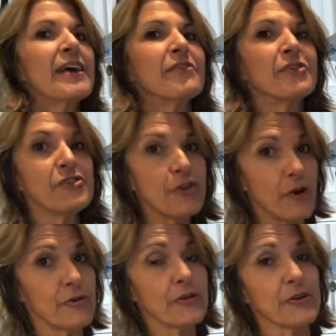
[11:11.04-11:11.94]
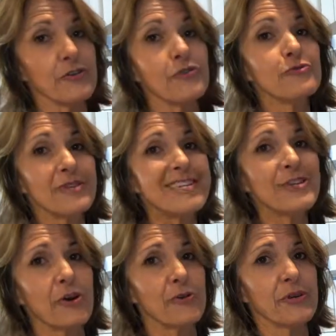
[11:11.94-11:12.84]
the yogurt, the Greek
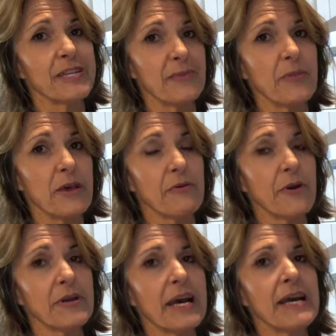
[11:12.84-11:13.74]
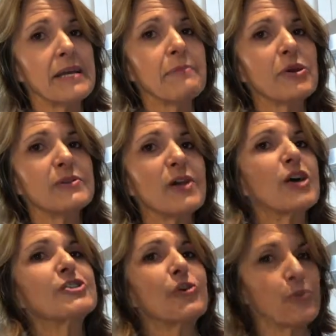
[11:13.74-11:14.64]
yogurt in there, okay? Because
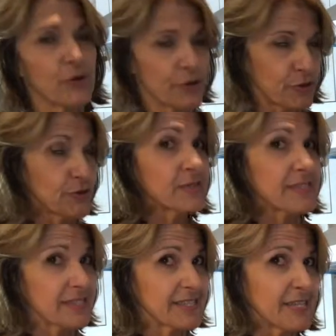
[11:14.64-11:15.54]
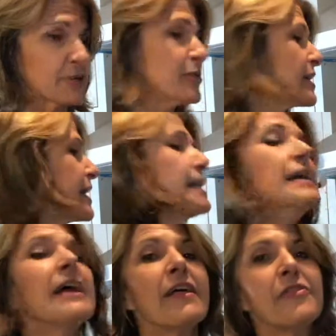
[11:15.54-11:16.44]
I don't want to use, as I said earlier,
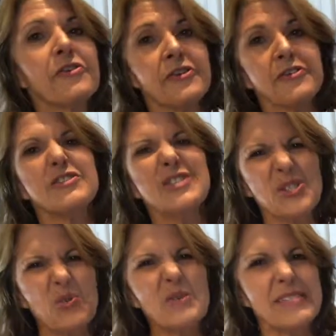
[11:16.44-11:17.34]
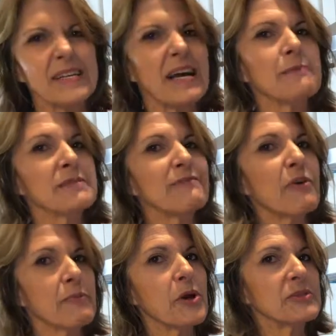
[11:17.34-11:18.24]
the sauce that comes
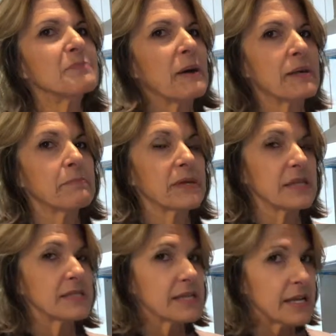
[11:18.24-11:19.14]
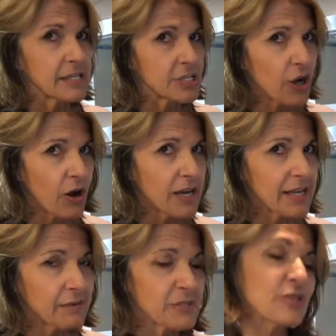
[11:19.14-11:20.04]
from those butter beans.
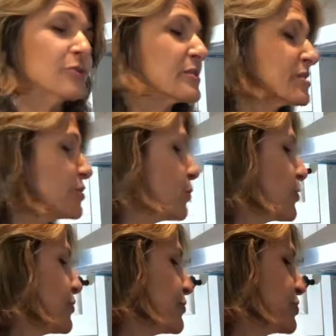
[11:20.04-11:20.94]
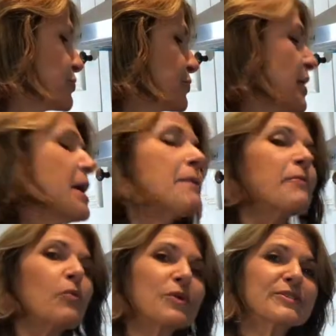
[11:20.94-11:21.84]
Entirely up to you as to what you do.
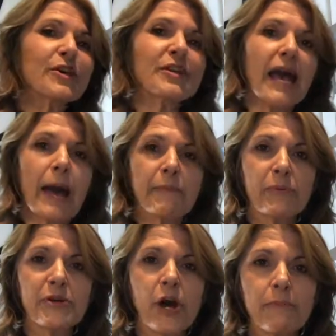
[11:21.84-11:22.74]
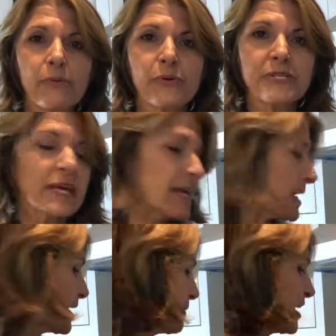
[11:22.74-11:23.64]
But what's going to happen when I put,
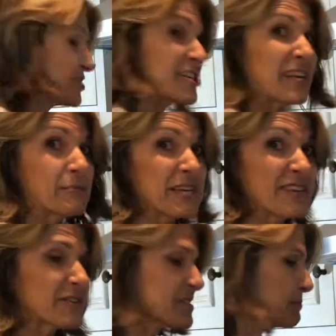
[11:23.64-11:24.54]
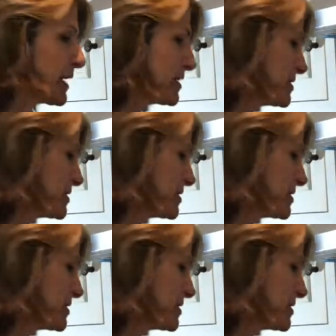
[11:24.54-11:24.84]
actually let me get this back